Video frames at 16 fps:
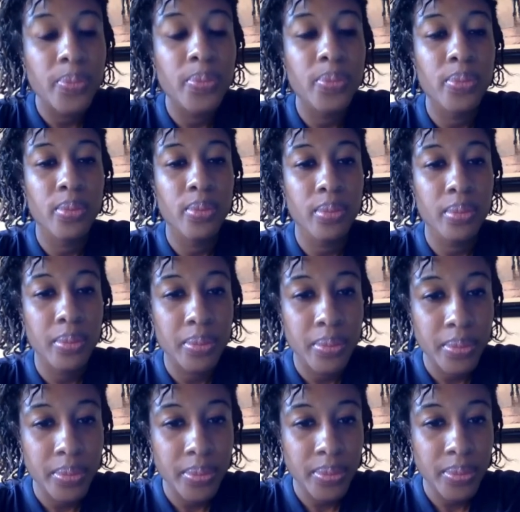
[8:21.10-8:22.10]

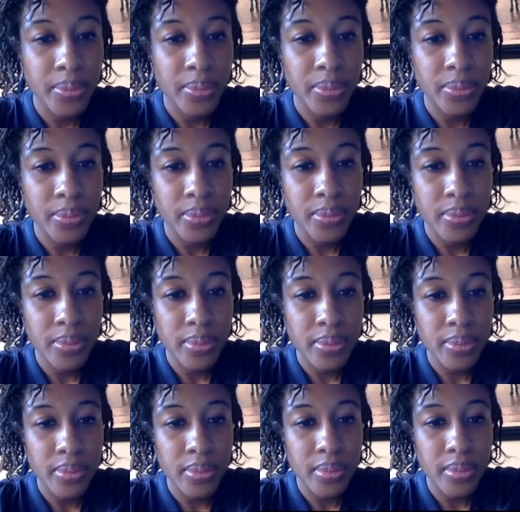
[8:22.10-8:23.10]

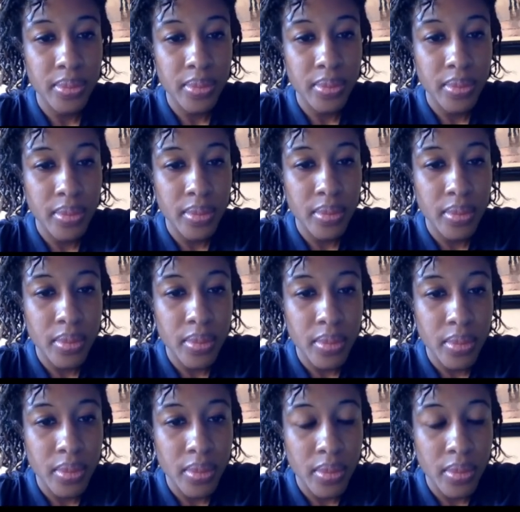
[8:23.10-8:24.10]

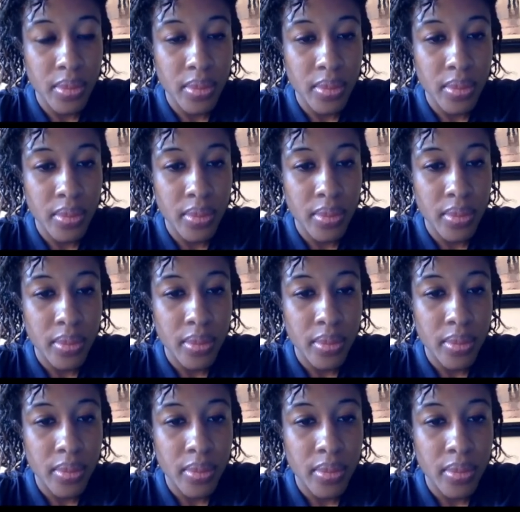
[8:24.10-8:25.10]

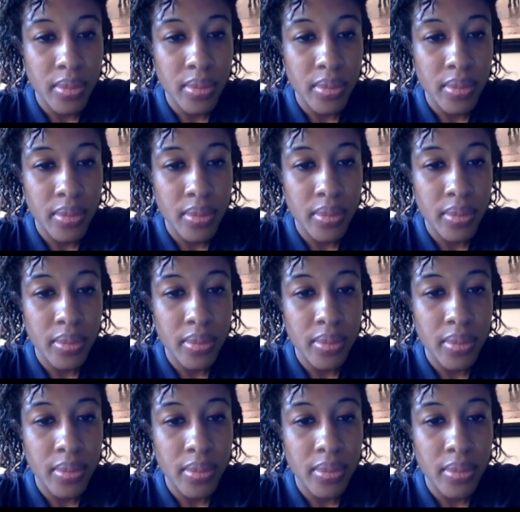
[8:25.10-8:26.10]

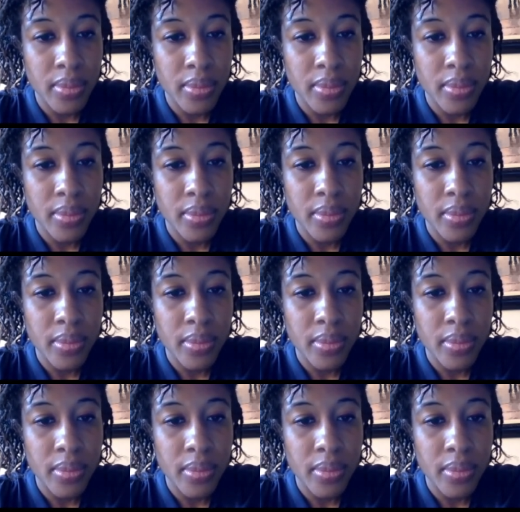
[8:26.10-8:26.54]
No words are spoken by the person on screen.